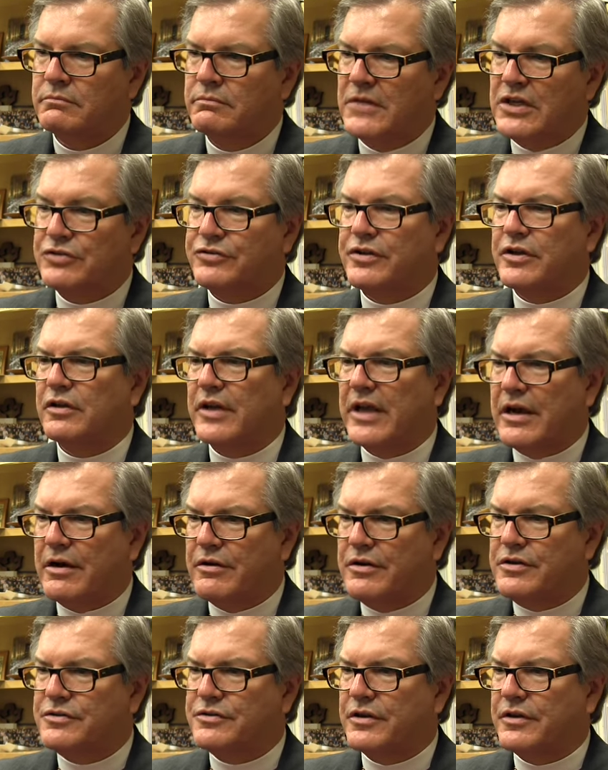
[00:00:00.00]
There's still
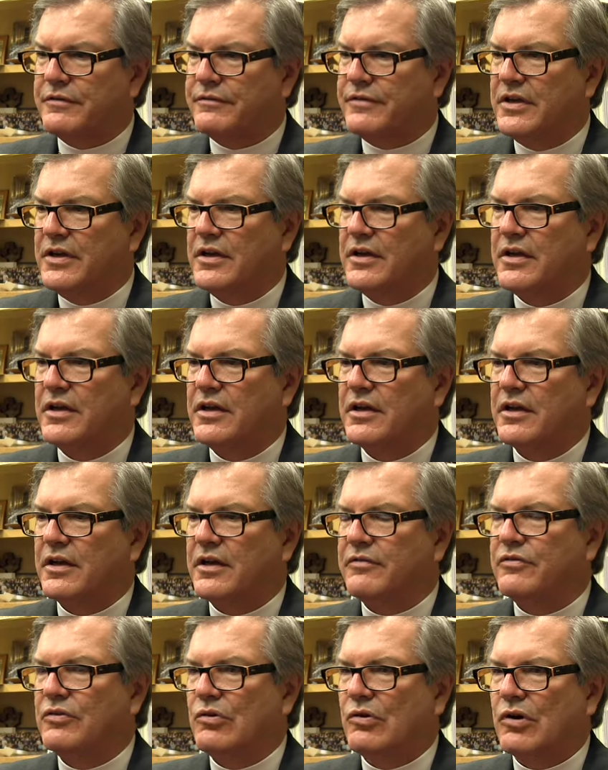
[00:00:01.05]
areas of
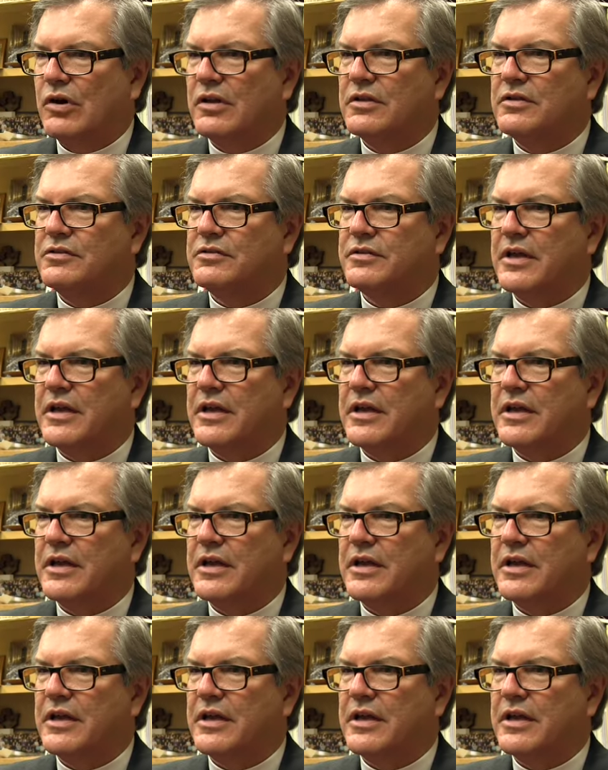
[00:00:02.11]
New Orleans